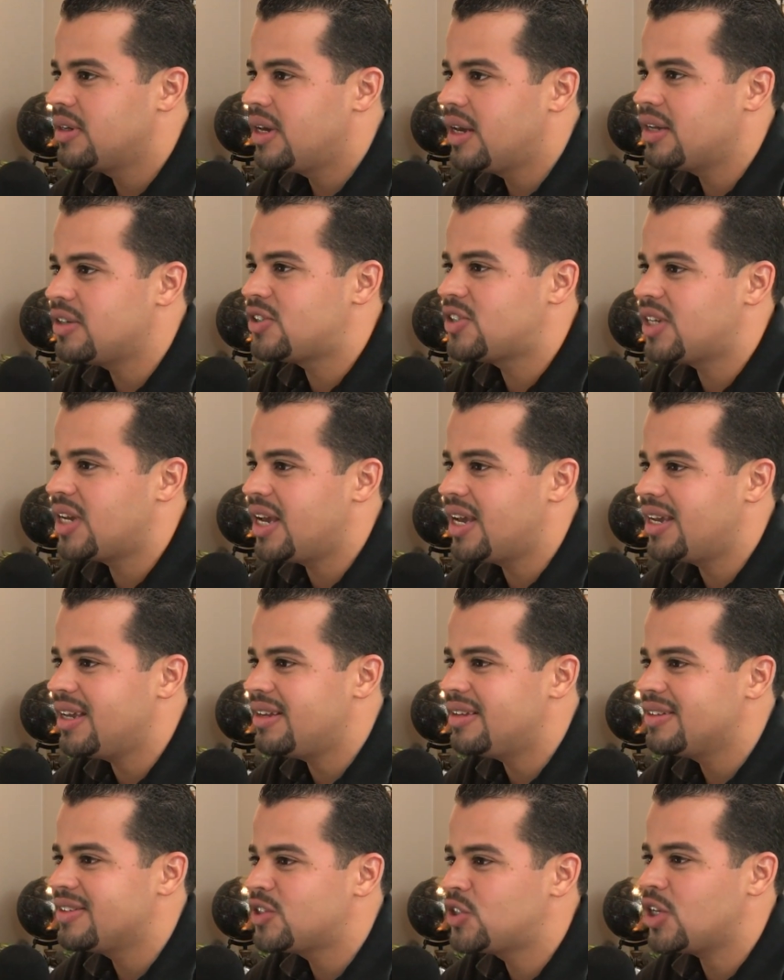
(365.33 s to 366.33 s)
and
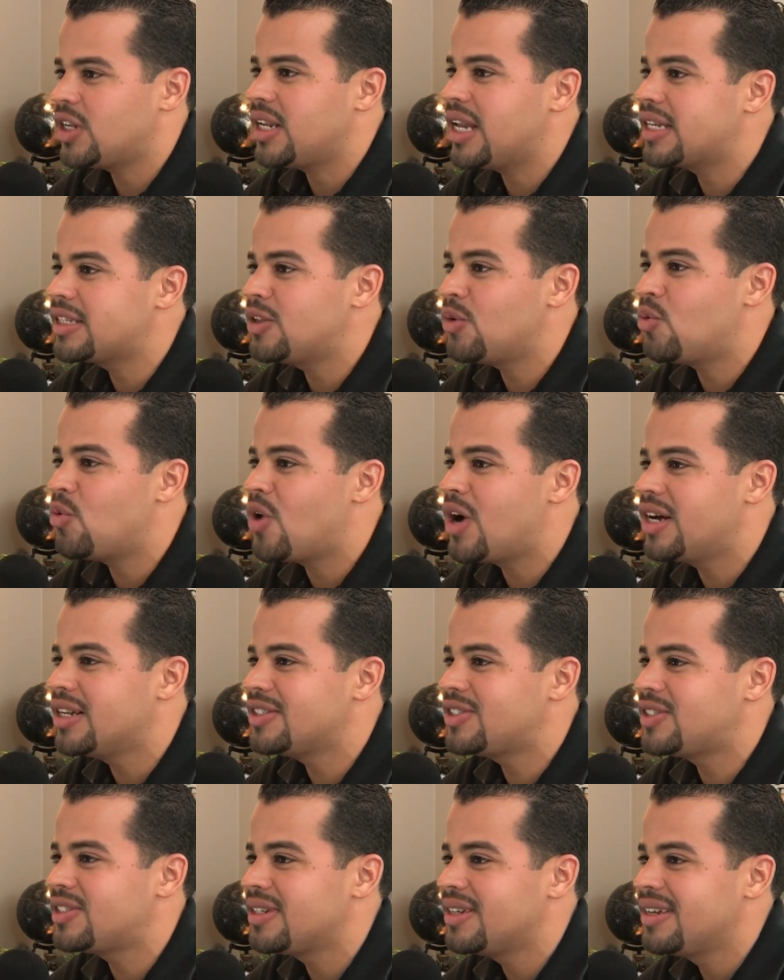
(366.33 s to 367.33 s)
say, select the
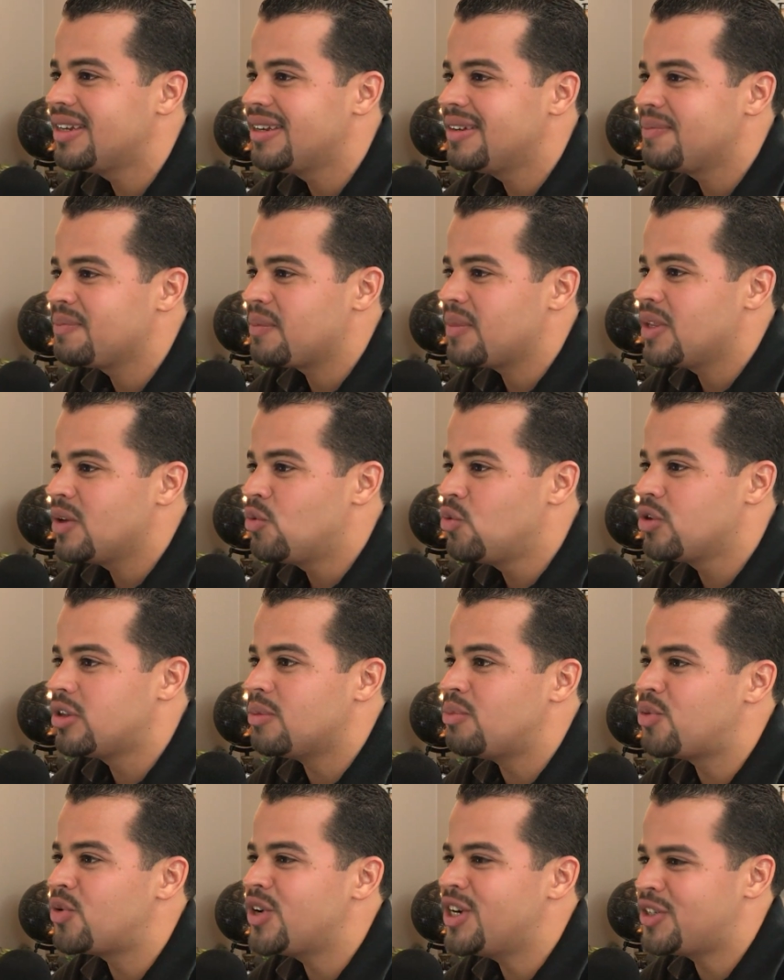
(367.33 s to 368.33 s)
ones with a
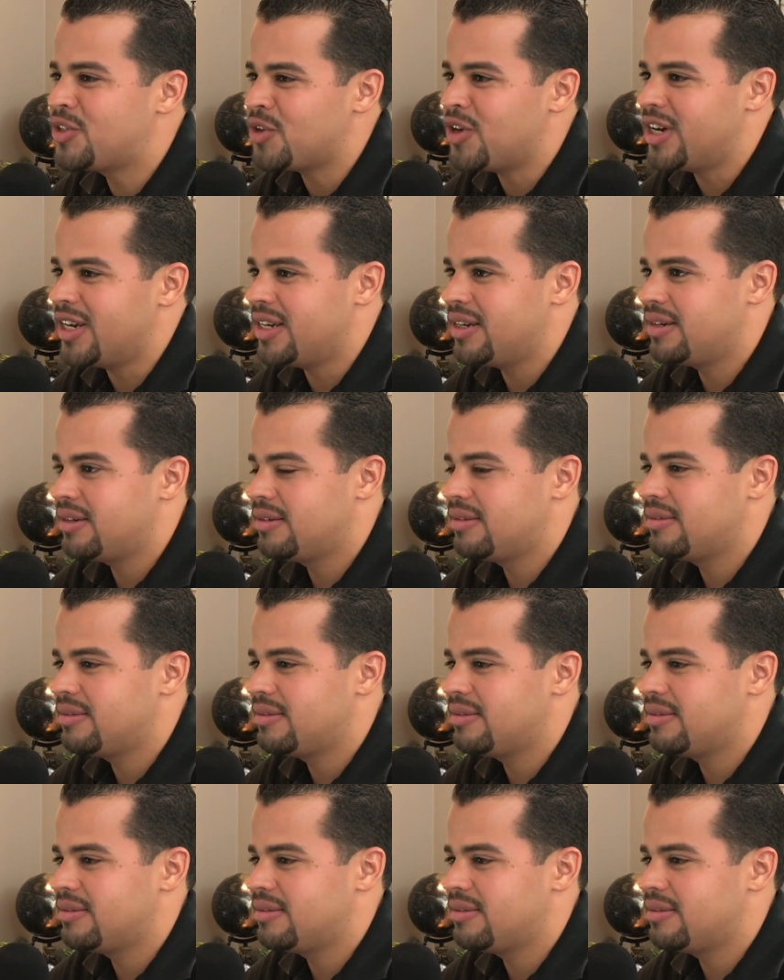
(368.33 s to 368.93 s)
bridge on it.